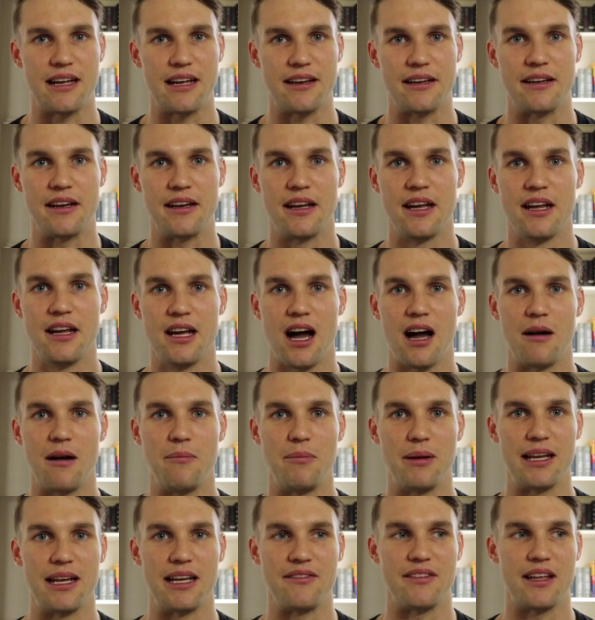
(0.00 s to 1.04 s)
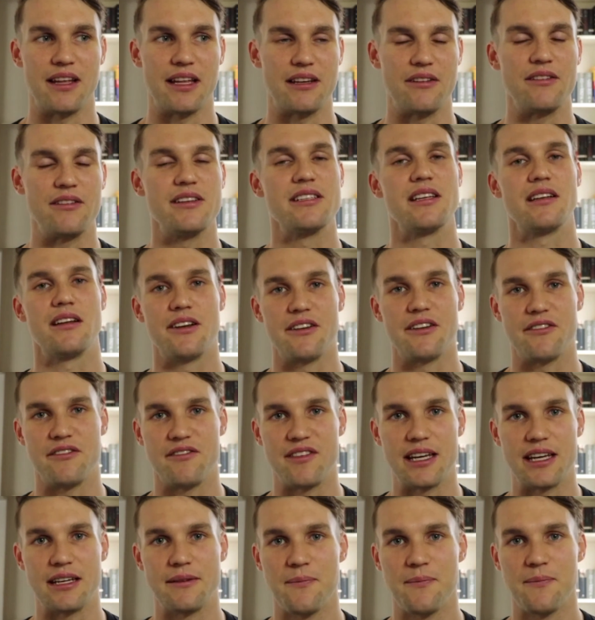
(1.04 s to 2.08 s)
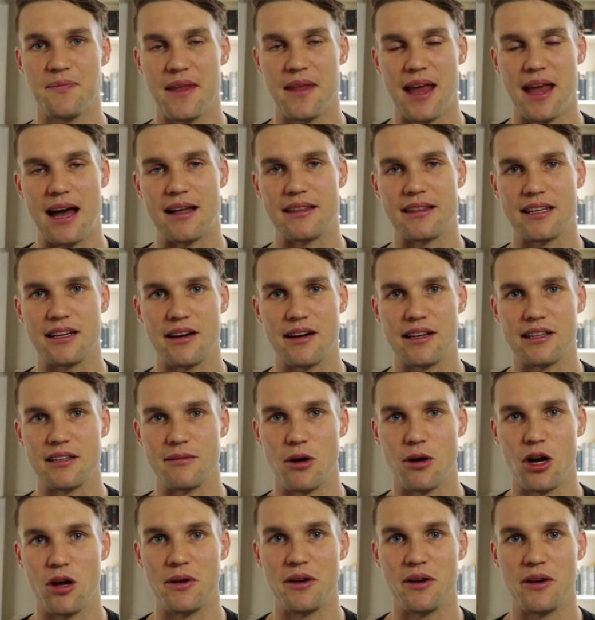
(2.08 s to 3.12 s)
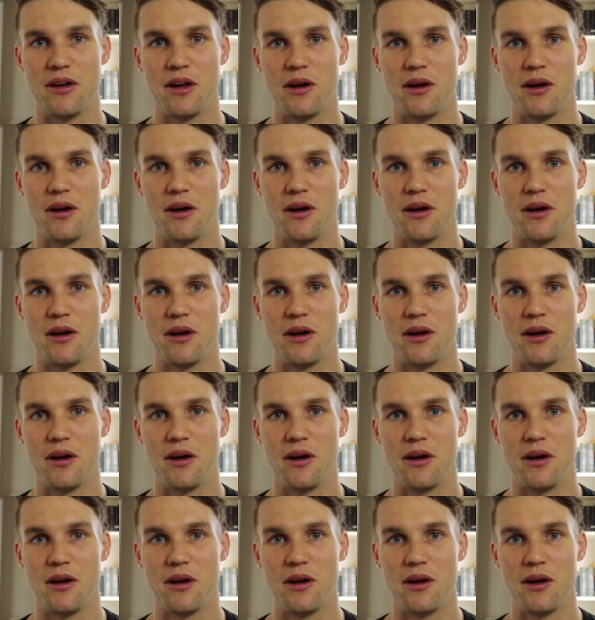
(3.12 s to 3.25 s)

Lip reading: and I believe that there is a lot of fear out there at the moment.